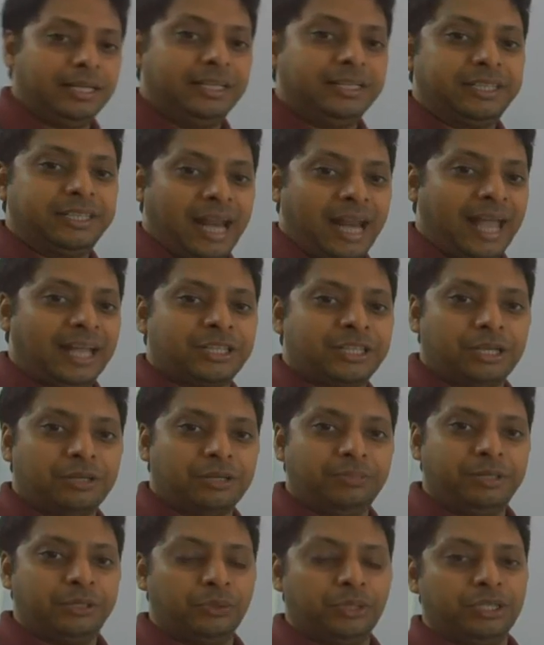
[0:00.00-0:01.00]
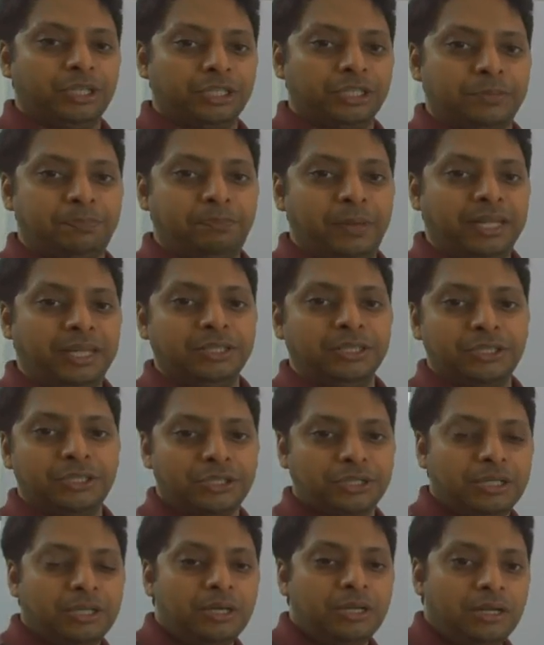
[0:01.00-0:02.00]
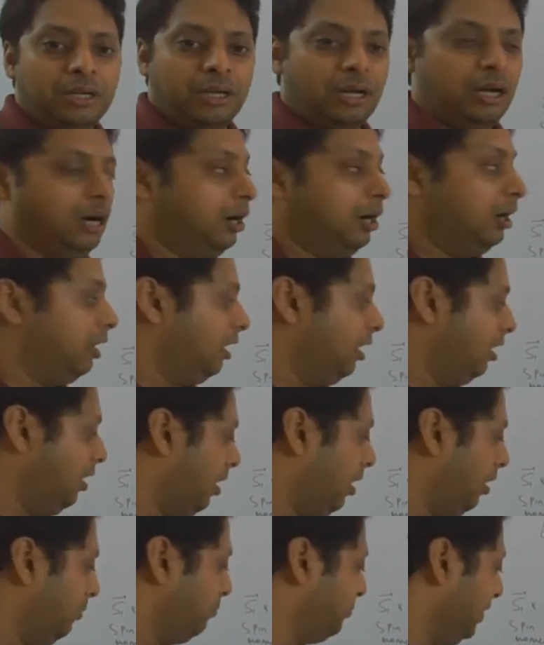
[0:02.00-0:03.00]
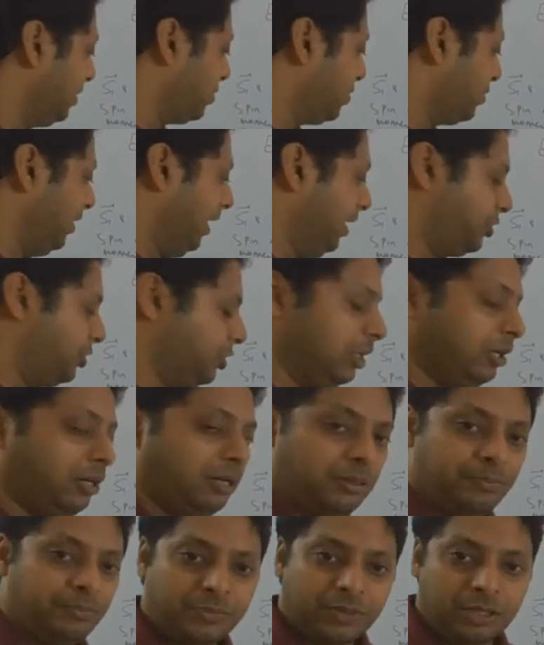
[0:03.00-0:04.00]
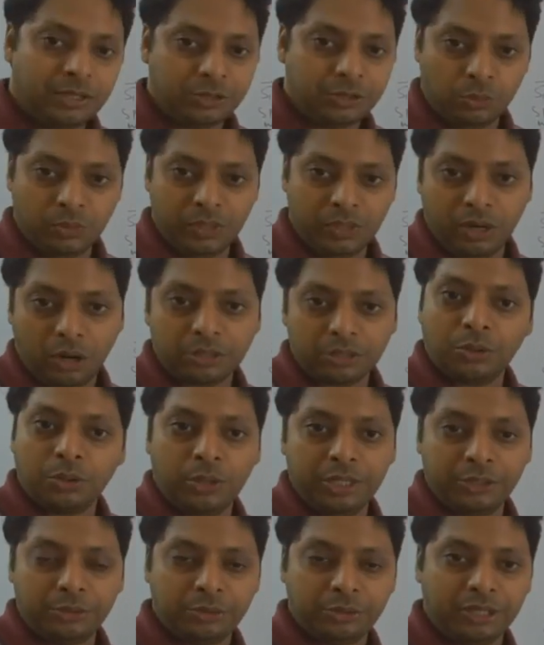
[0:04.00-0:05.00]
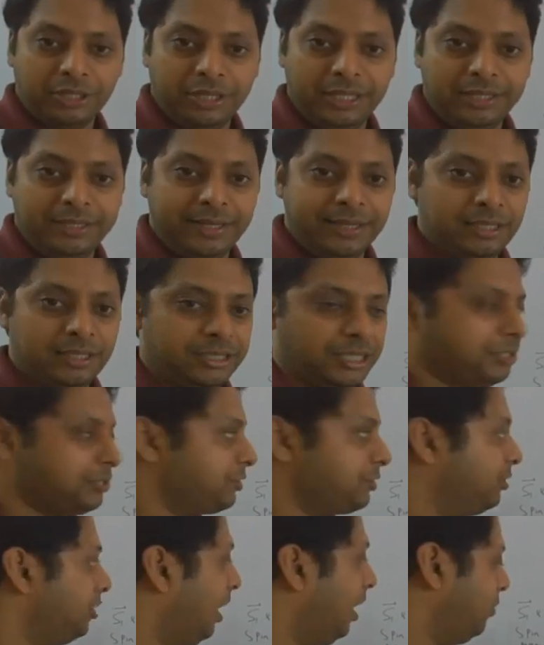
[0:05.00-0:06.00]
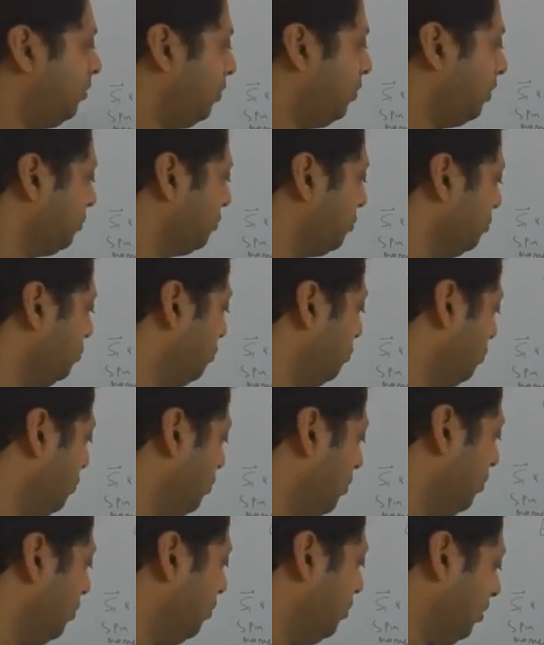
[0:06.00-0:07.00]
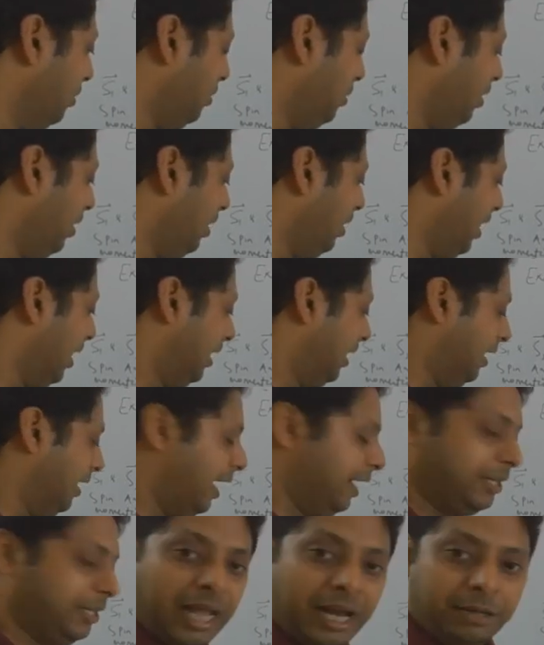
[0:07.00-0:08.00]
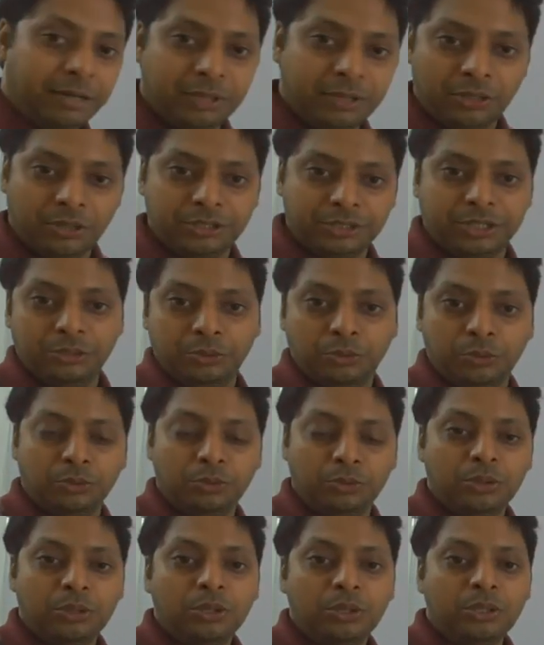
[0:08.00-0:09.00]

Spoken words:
interaction between the spins of this nature. So we'll not go into the detail. Just I want to highlight that because you